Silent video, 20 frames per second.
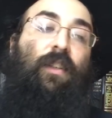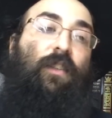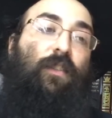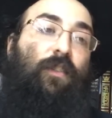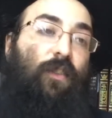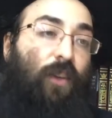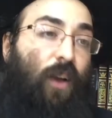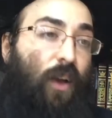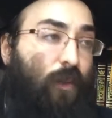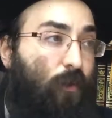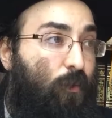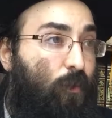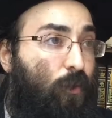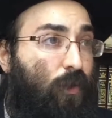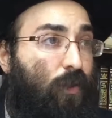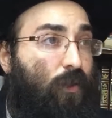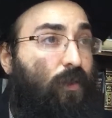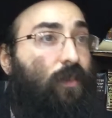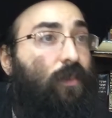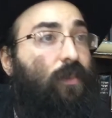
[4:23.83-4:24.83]
So in other
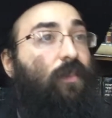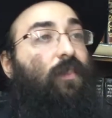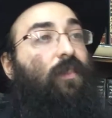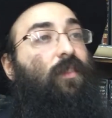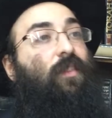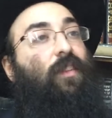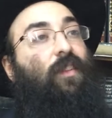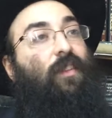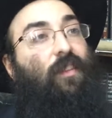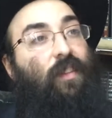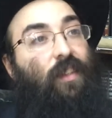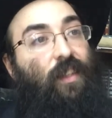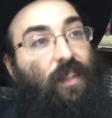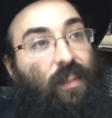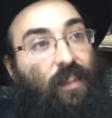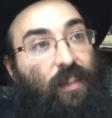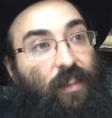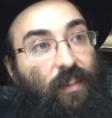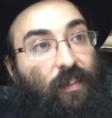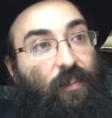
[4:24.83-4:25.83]
words,
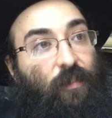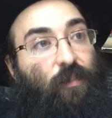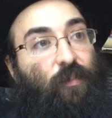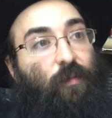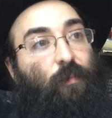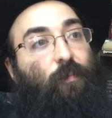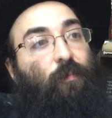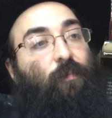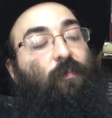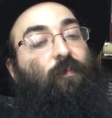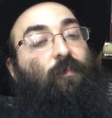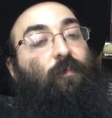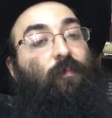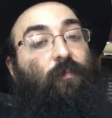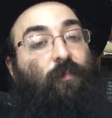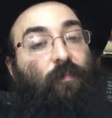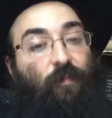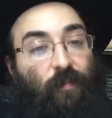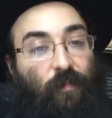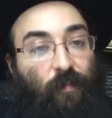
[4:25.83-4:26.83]
the
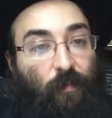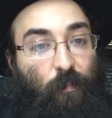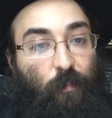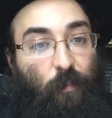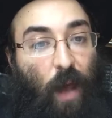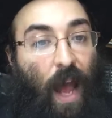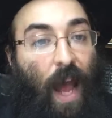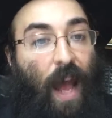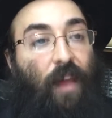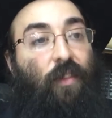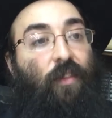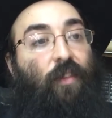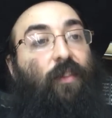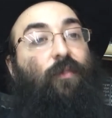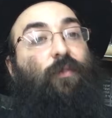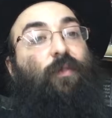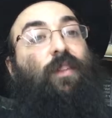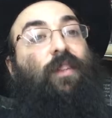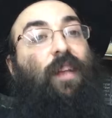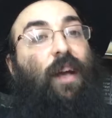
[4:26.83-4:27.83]
path
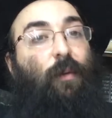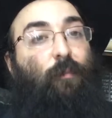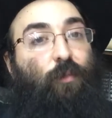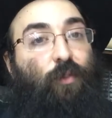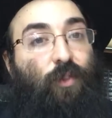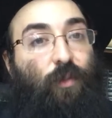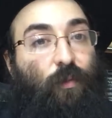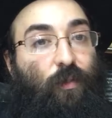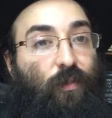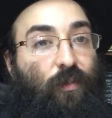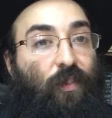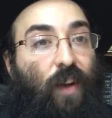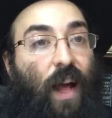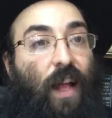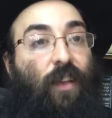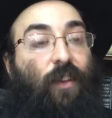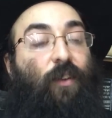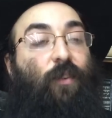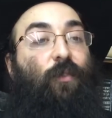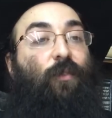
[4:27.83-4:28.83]
of redemption will
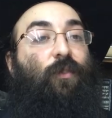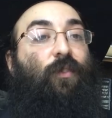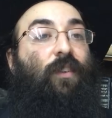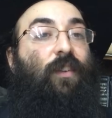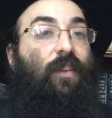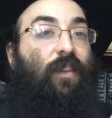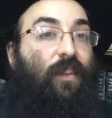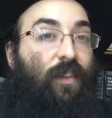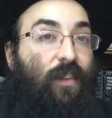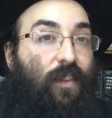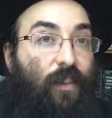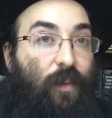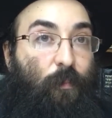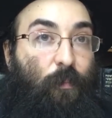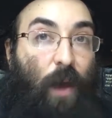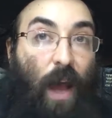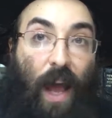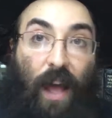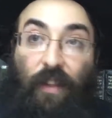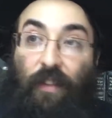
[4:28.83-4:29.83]
follow the
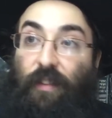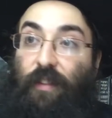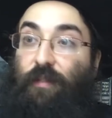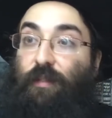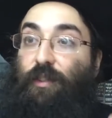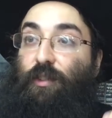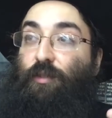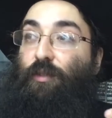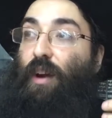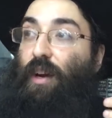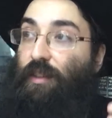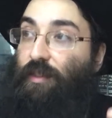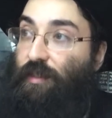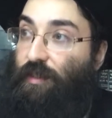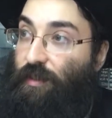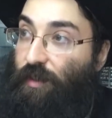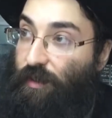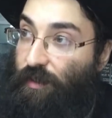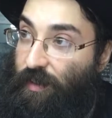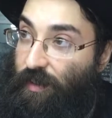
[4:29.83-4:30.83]
path of
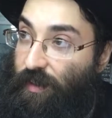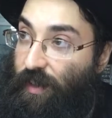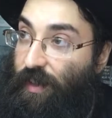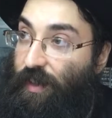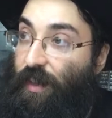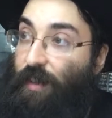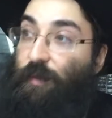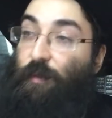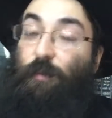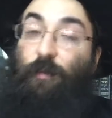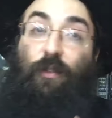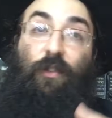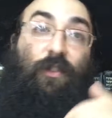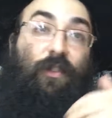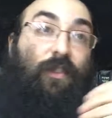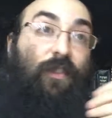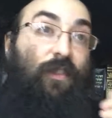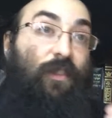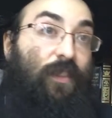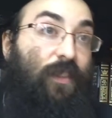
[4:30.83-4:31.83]
destruction, so to say. In other
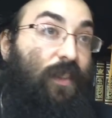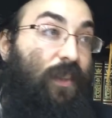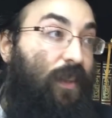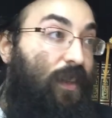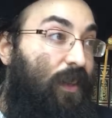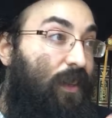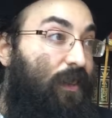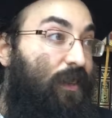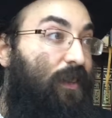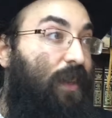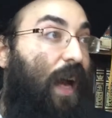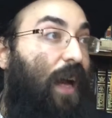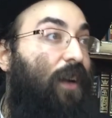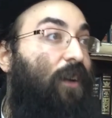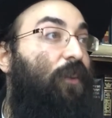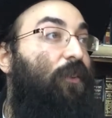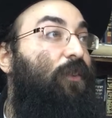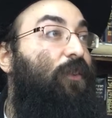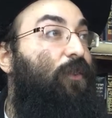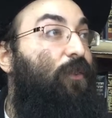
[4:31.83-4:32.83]
words, it's not
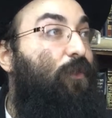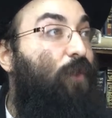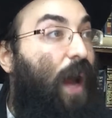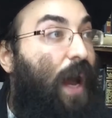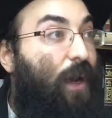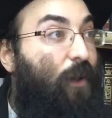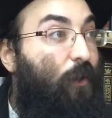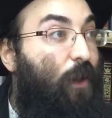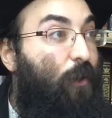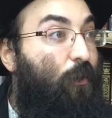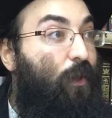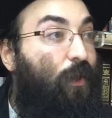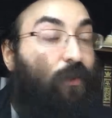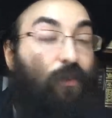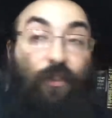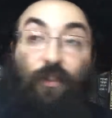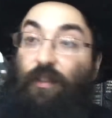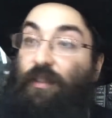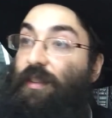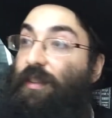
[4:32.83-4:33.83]
going to right away
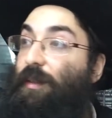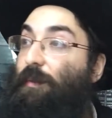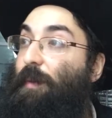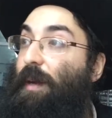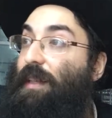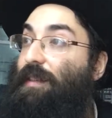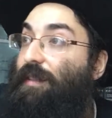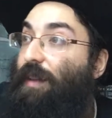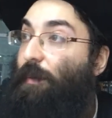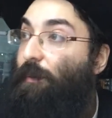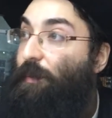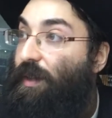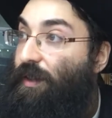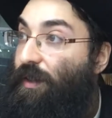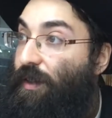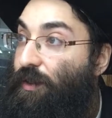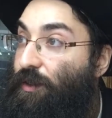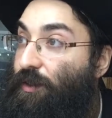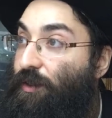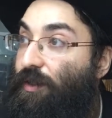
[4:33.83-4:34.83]
return to the Beis
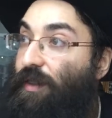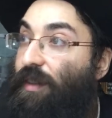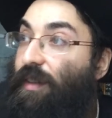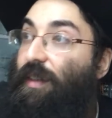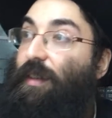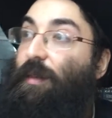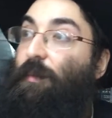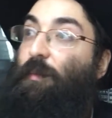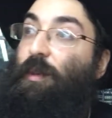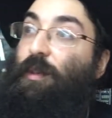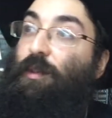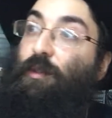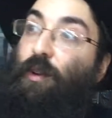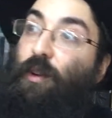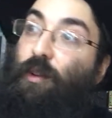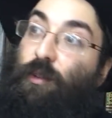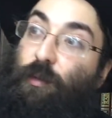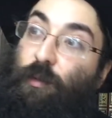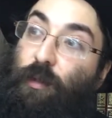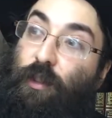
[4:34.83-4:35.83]
HaMikdash, but it's
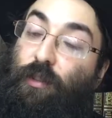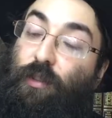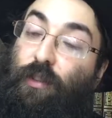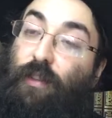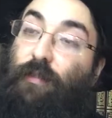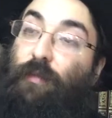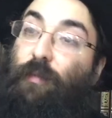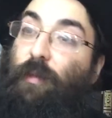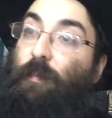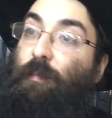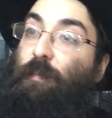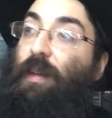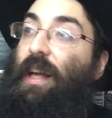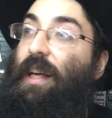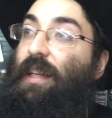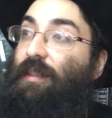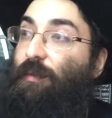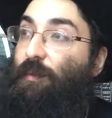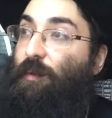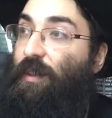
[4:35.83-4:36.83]
going to return from the
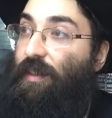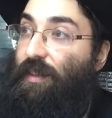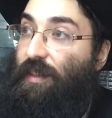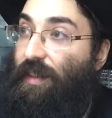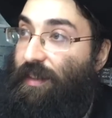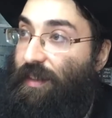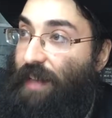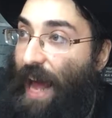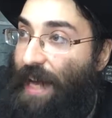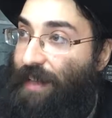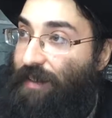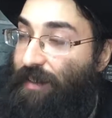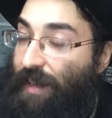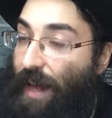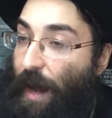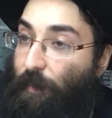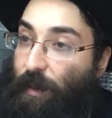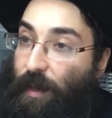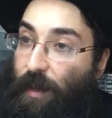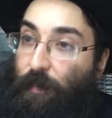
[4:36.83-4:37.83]
place where the last
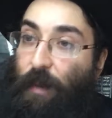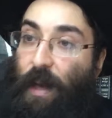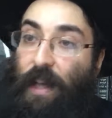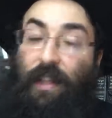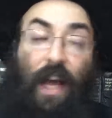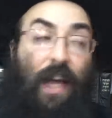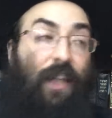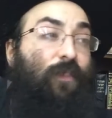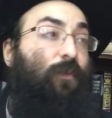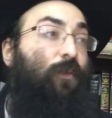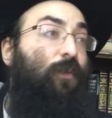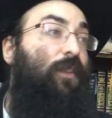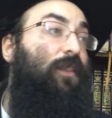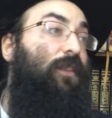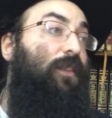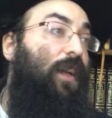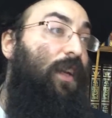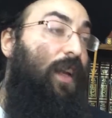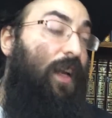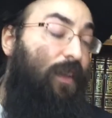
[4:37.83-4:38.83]
stop that it made, that's where the
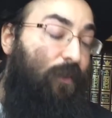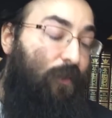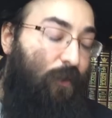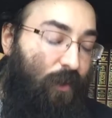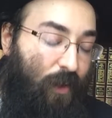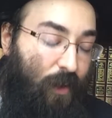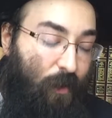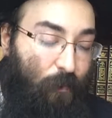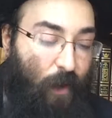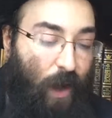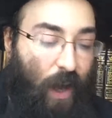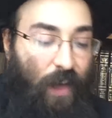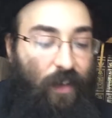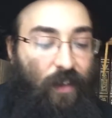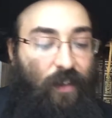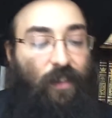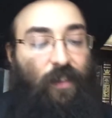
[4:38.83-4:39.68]
Sanhedrin will come back.